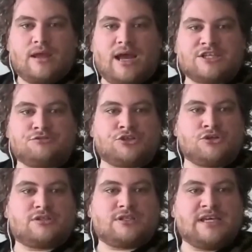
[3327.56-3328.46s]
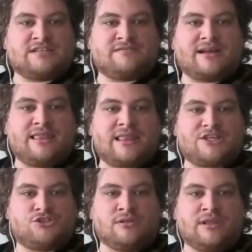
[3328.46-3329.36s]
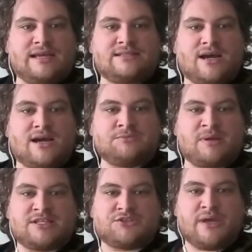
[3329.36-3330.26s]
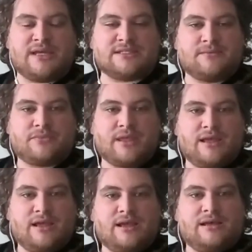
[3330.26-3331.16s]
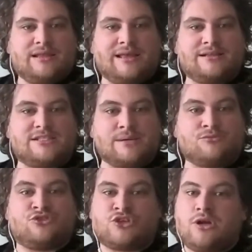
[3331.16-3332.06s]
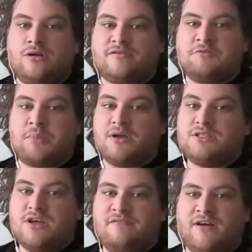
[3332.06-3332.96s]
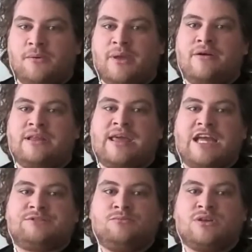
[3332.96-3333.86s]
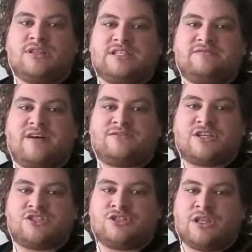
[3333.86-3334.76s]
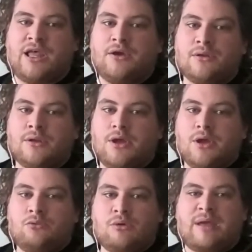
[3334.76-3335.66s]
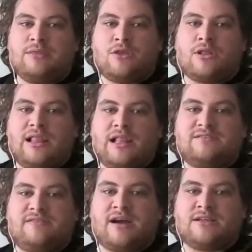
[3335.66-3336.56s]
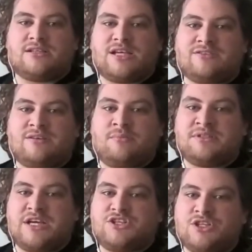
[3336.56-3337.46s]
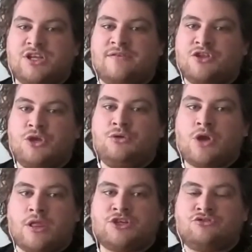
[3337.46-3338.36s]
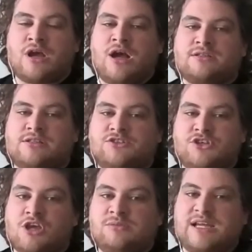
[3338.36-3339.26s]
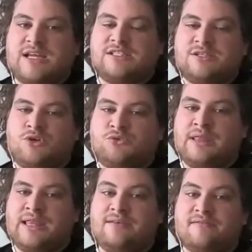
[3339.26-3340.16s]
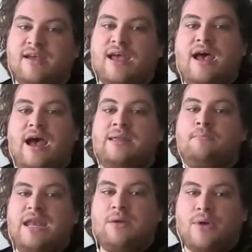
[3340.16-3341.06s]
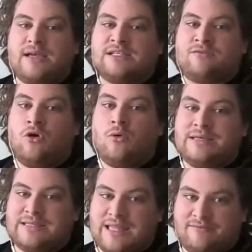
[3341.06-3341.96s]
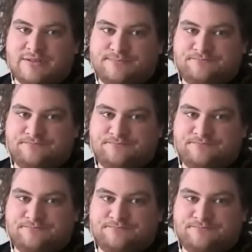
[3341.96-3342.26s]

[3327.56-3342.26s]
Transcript: As a result, his final lecture on Lyotard is bittersweet. Little seems resolved, but following our engagement with these five sessions alone, we may nonetheless find ourselves in possession of a new knowledge regarding the circumstances in which we live, and in many ways have always lived.